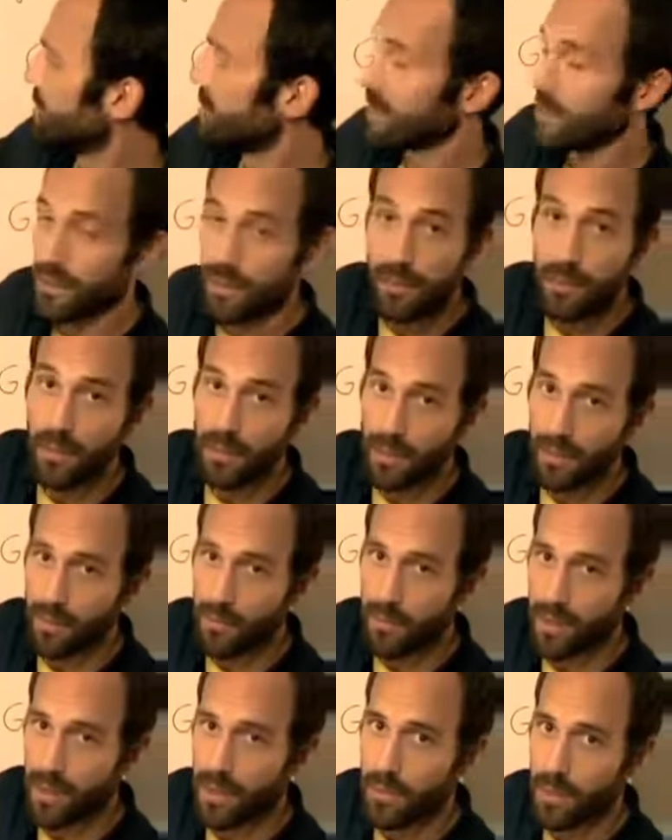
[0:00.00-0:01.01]
You see the
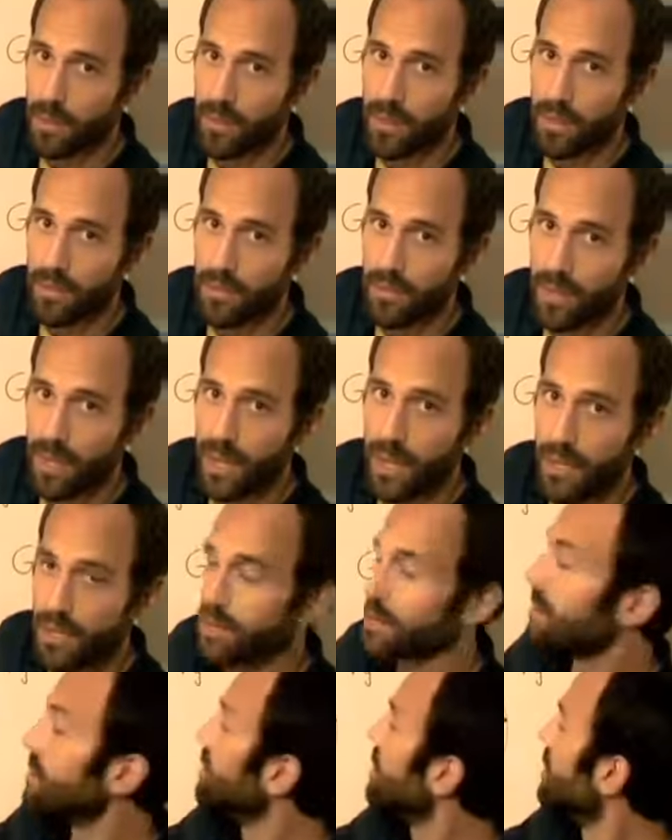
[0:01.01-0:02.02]
cubic meters would
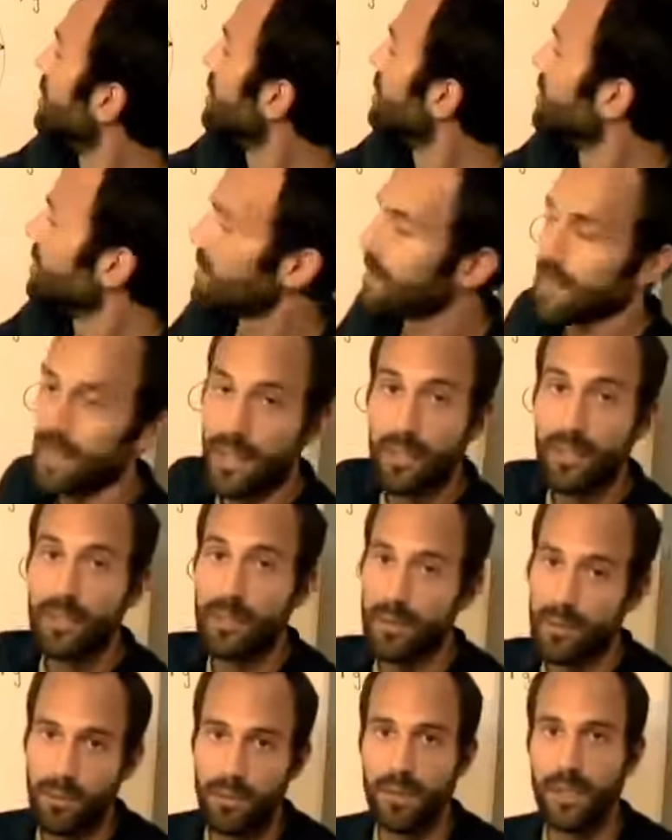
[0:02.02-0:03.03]
cancel. You
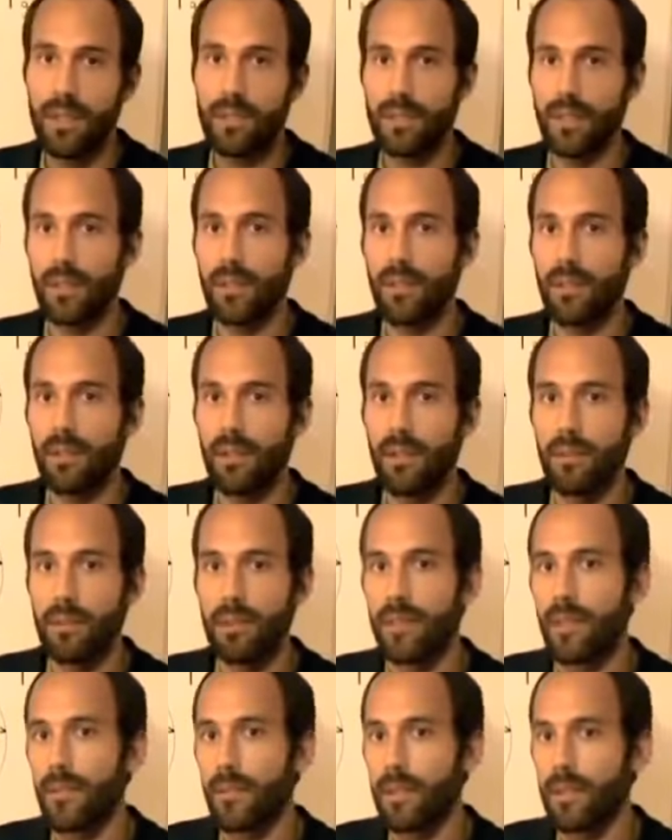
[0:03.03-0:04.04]
get 2,000 kilograms
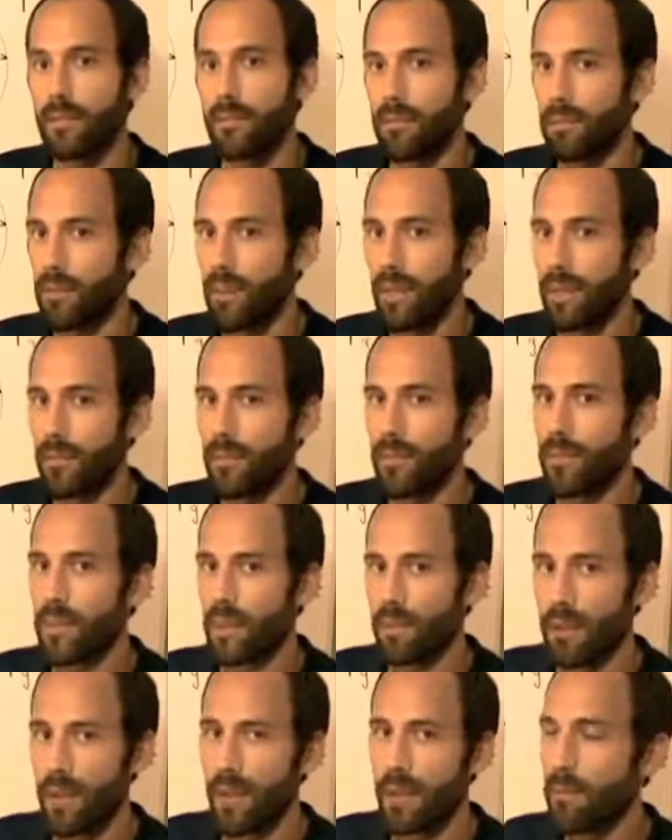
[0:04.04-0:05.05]
is how much it would weigh.
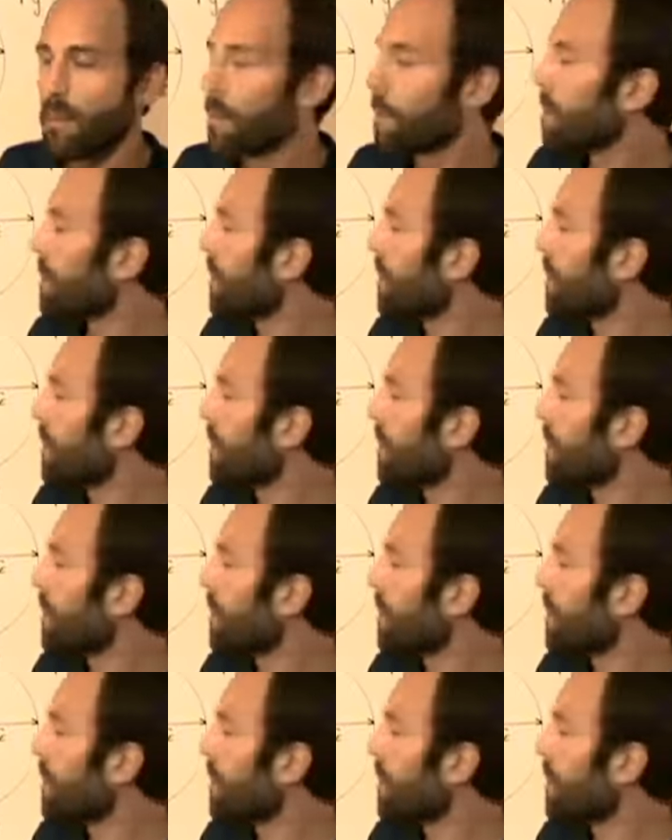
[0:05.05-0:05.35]
Okay,